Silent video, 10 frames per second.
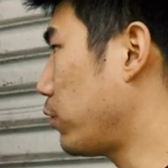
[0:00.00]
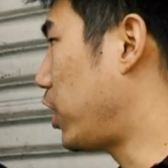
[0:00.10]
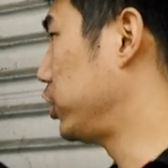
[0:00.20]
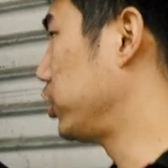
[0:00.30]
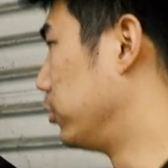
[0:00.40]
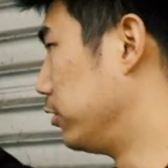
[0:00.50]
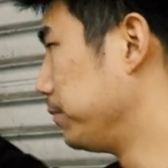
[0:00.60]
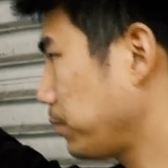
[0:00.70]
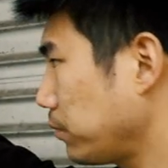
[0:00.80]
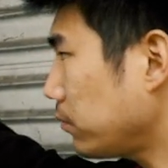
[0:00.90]
washer.
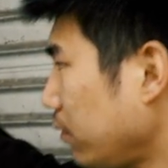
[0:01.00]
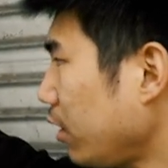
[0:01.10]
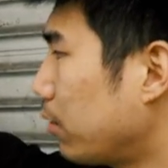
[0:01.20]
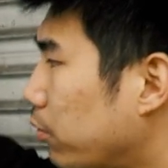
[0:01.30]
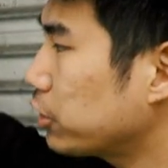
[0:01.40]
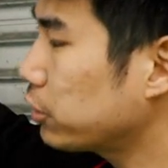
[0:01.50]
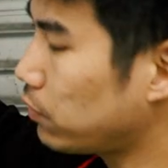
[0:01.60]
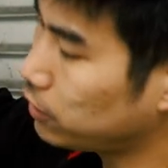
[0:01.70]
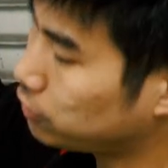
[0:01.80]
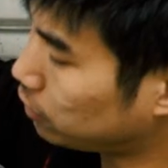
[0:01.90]
The pressure
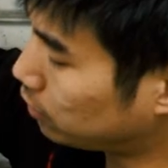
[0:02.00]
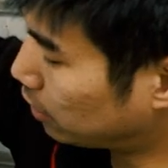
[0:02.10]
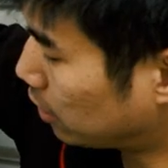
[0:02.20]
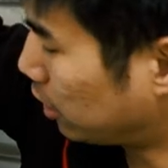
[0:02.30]
washer